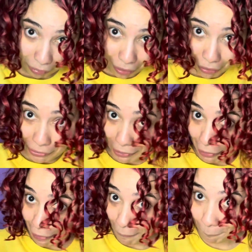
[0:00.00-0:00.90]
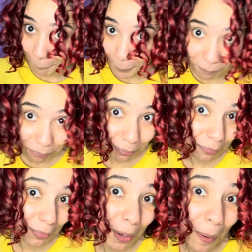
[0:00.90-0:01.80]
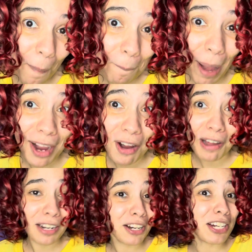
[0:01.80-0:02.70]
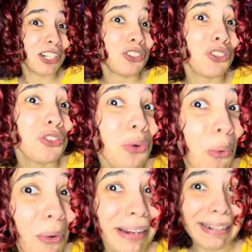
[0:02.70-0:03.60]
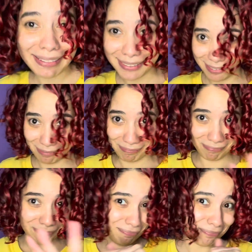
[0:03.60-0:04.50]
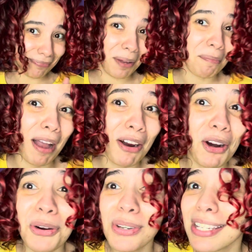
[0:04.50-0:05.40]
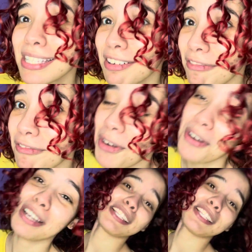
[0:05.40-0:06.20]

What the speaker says: look at that. My color is shining. My curls are defined.